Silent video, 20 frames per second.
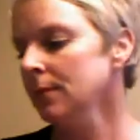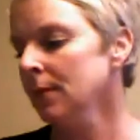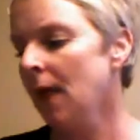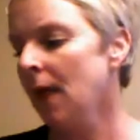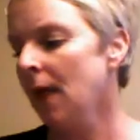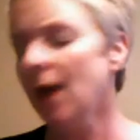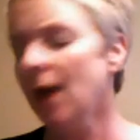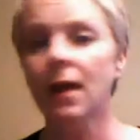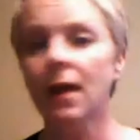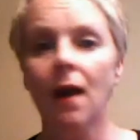
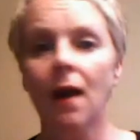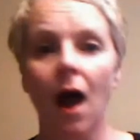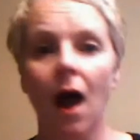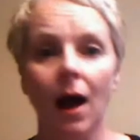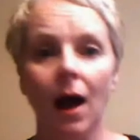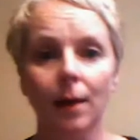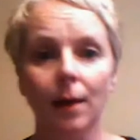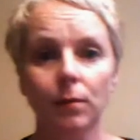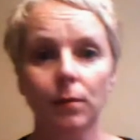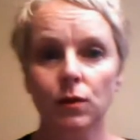And then
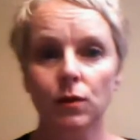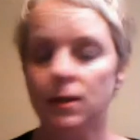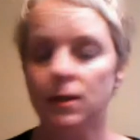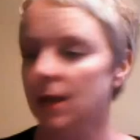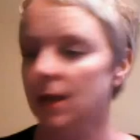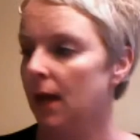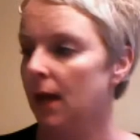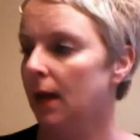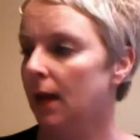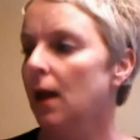I'm
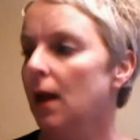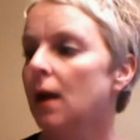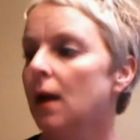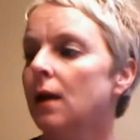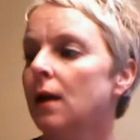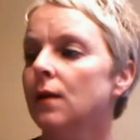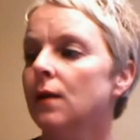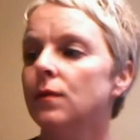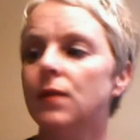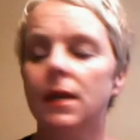using
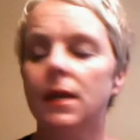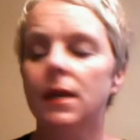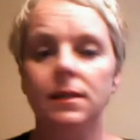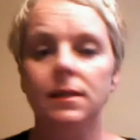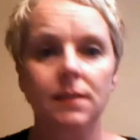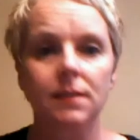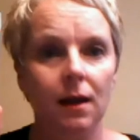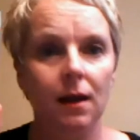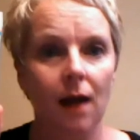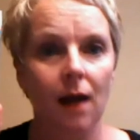this
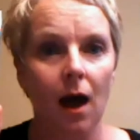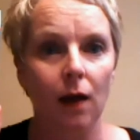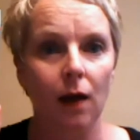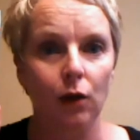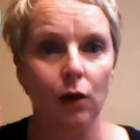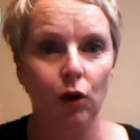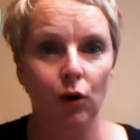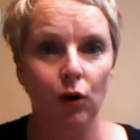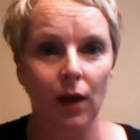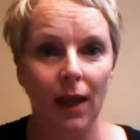
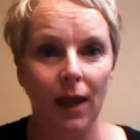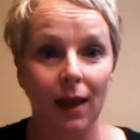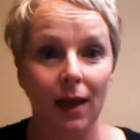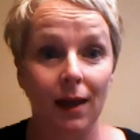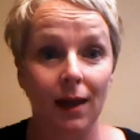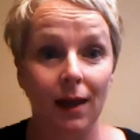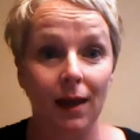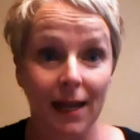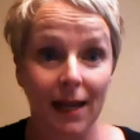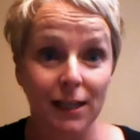color
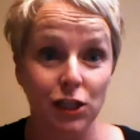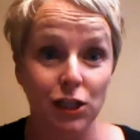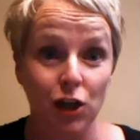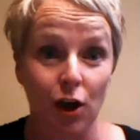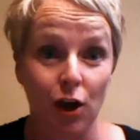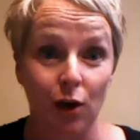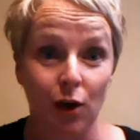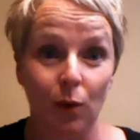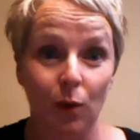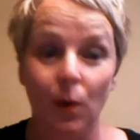in
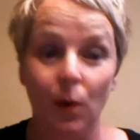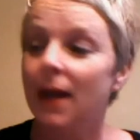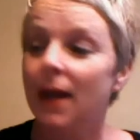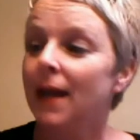indigo.